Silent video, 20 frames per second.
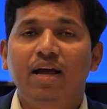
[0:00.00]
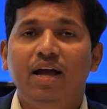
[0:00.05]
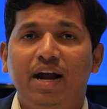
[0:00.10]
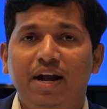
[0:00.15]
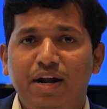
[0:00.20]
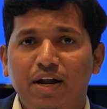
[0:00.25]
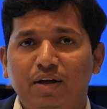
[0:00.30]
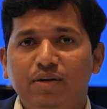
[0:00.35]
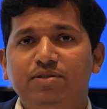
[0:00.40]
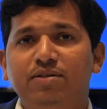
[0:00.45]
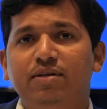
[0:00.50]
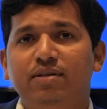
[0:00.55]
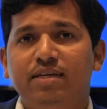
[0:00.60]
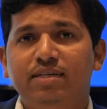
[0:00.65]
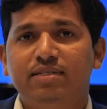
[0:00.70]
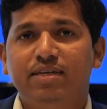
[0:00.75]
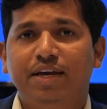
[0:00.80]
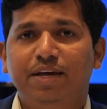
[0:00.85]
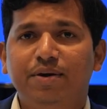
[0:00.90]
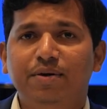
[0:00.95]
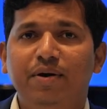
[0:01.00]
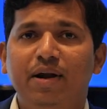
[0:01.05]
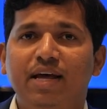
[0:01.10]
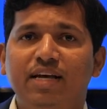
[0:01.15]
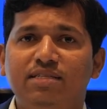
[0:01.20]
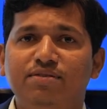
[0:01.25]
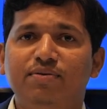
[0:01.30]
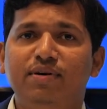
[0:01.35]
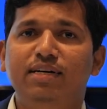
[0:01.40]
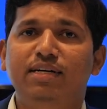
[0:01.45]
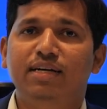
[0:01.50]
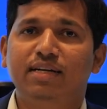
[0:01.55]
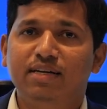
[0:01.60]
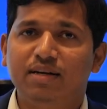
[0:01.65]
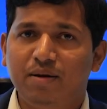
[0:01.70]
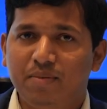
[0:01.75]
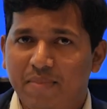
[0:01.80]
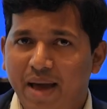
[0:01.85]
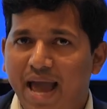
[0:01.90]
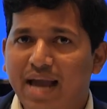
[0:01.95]
and also the secured S1
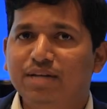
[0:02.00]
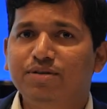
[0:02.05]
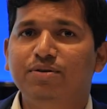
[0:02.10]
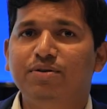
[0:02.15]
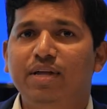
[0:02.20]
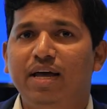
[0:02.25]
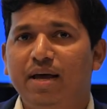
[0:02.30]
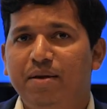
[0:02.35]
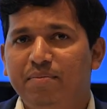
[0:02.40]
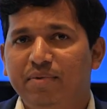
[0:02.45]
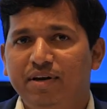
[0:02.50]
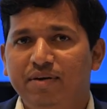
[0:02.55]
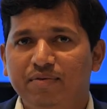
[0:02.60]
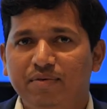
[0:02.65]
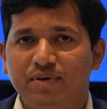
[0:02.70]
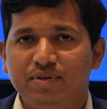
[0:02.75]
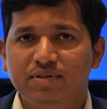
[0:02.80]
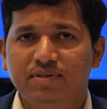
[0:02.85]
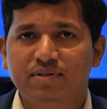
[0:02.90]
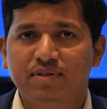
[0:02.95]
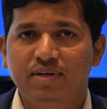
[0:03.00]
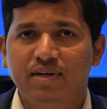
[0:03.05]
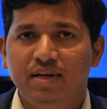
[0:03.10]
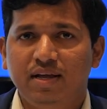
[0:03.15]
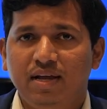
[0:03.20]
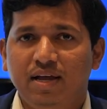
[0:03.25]
tunnel back to the MNOs.